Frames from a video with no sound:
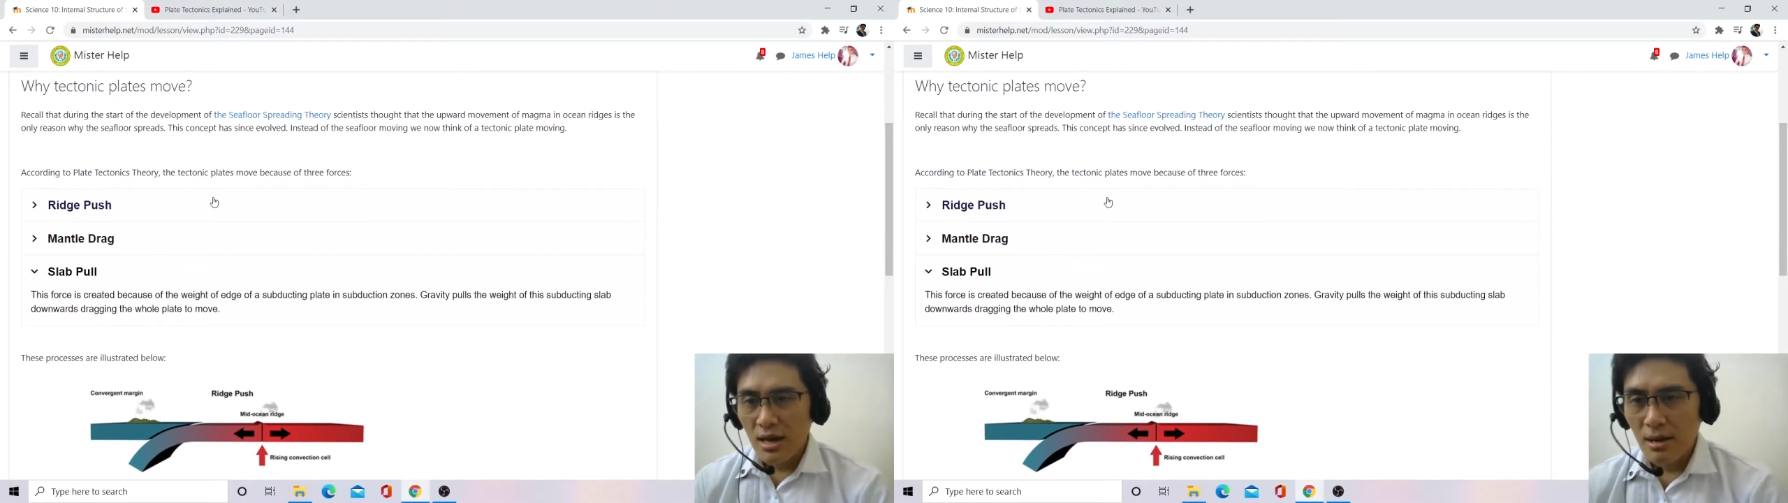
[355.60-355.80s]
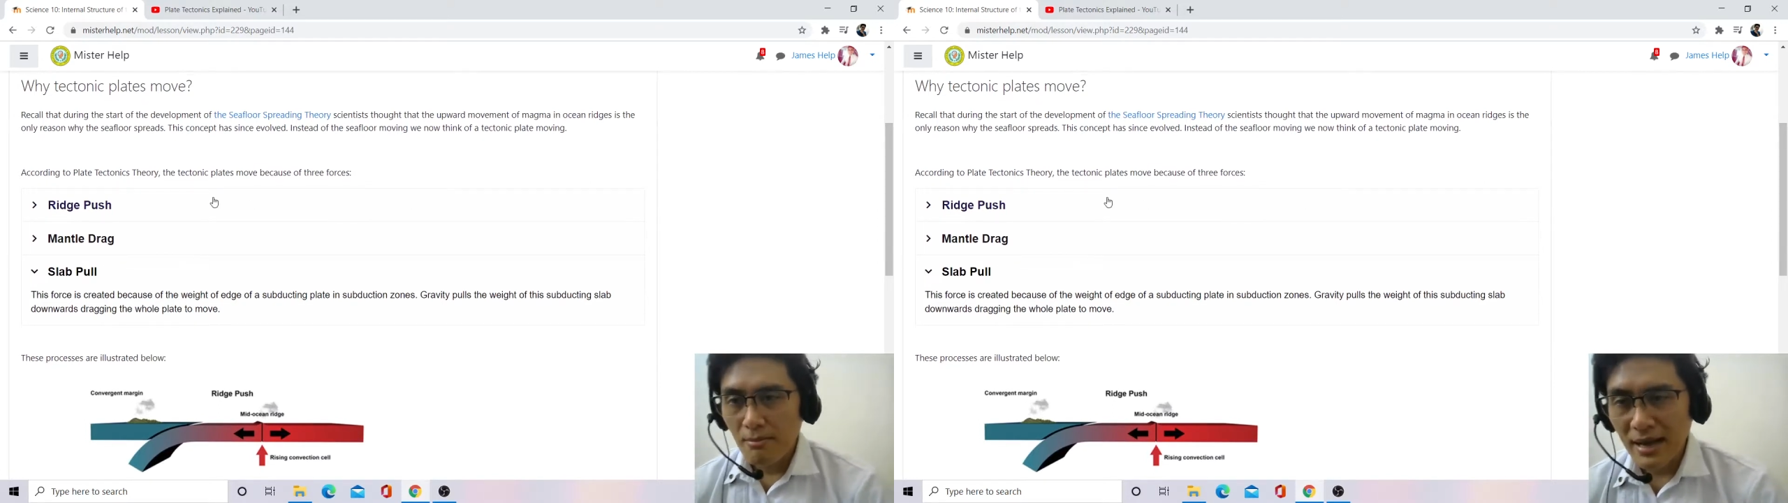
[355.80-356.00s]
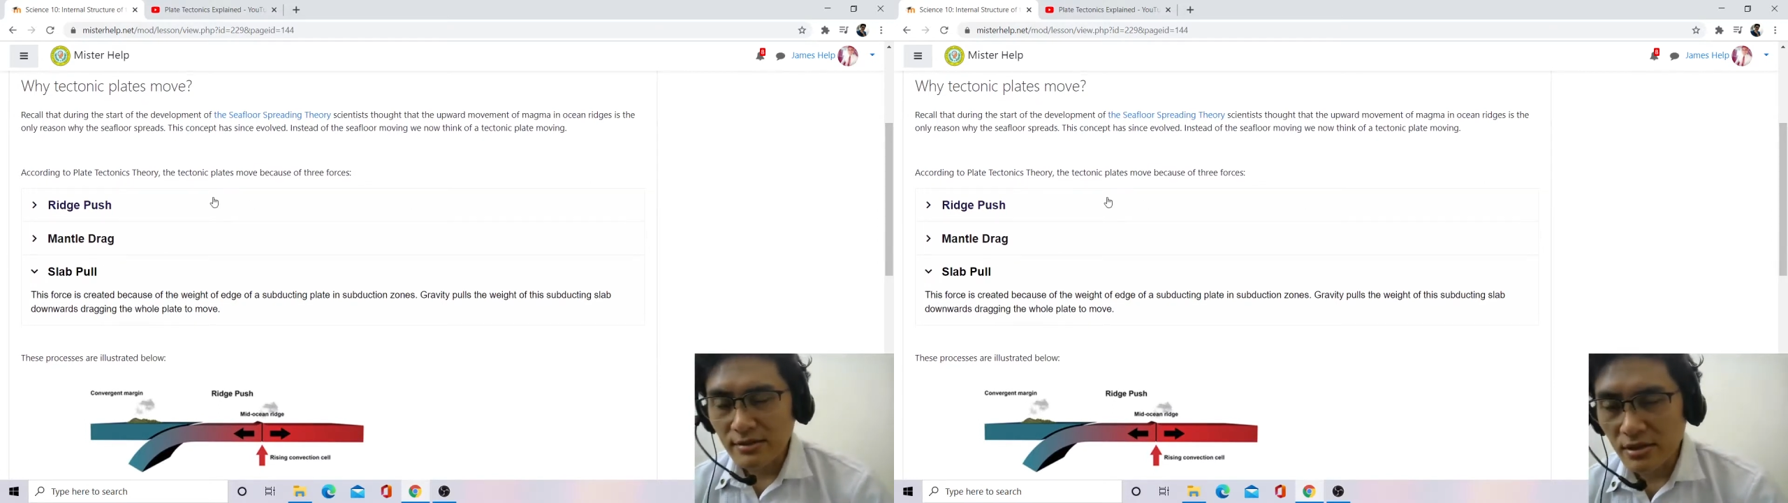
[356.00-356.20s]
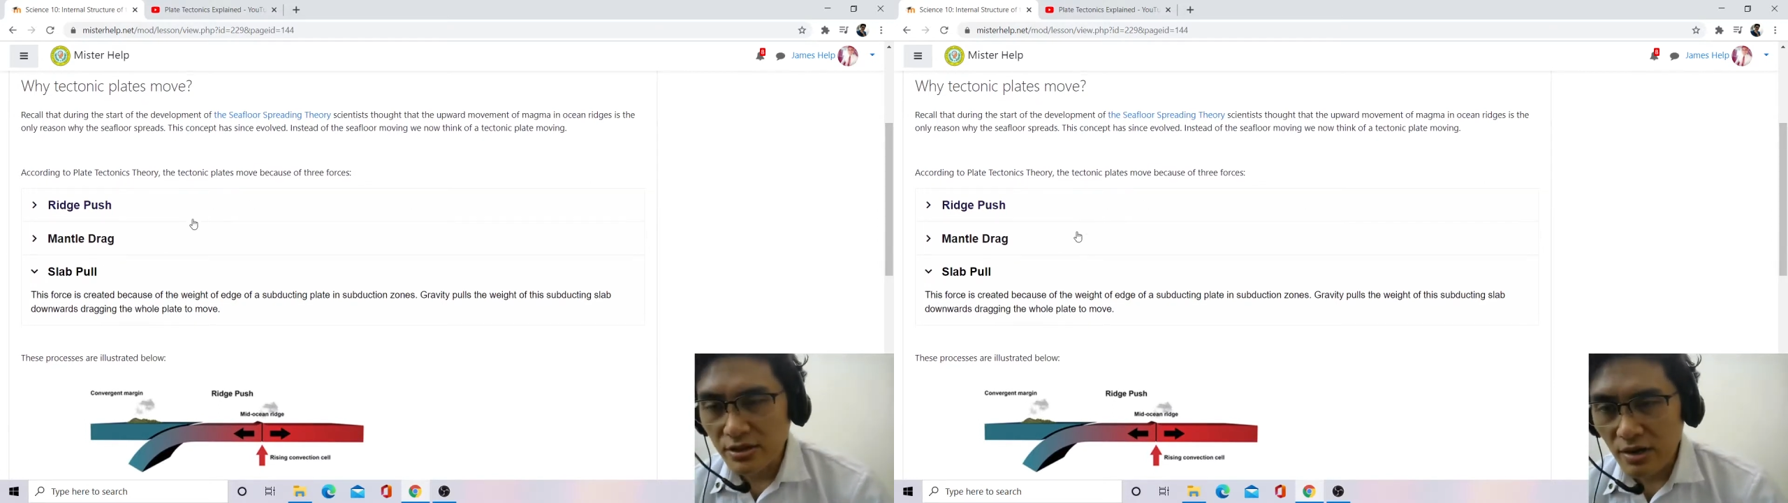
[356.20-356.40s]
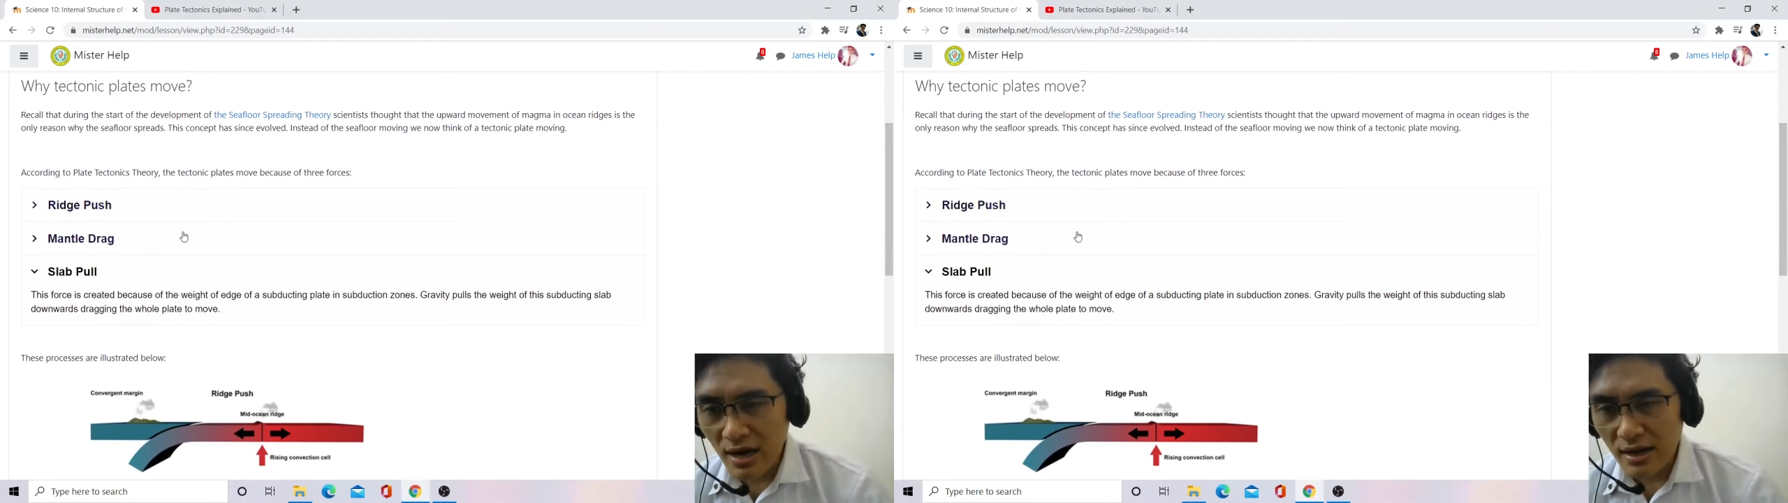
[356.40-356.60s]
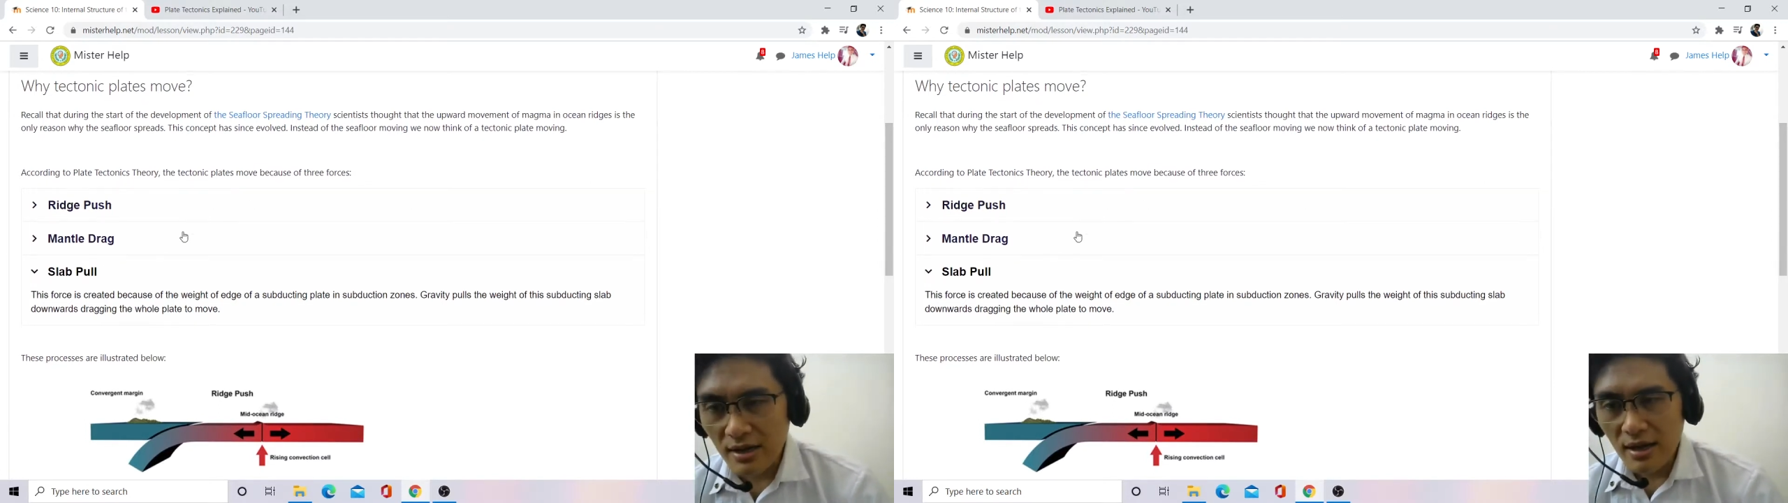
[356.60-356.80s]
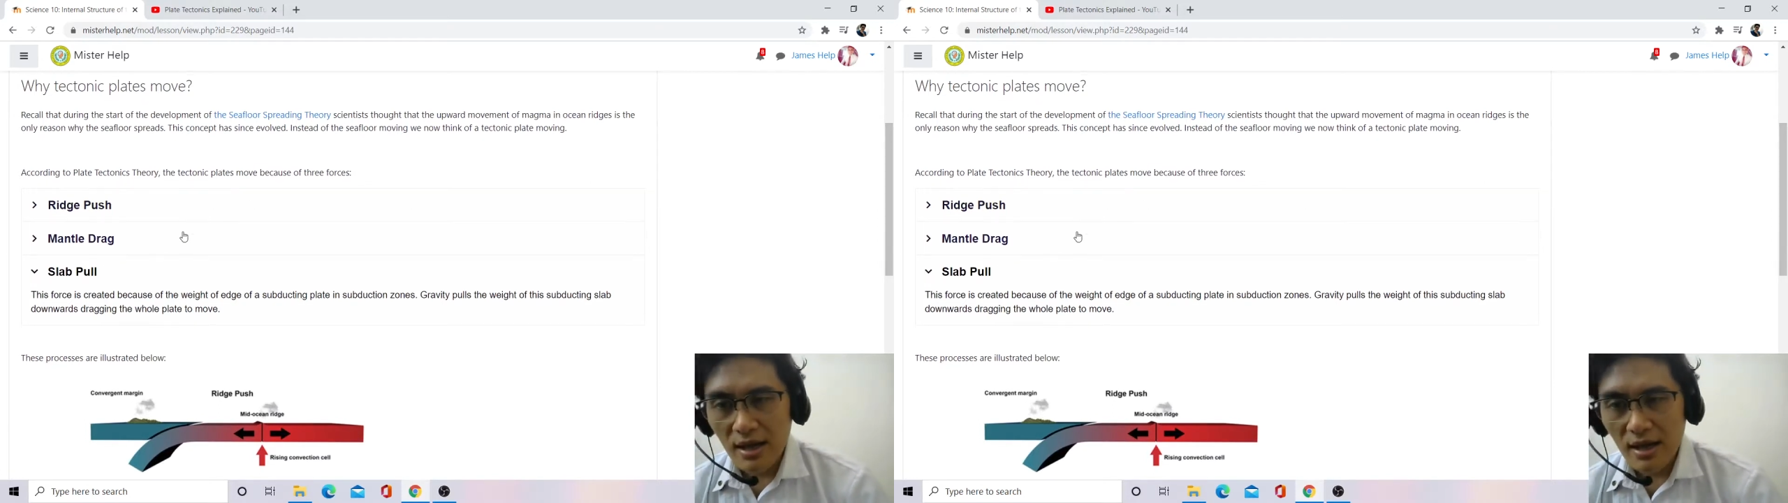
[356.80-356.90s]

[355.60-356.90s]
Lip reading: mantle drag,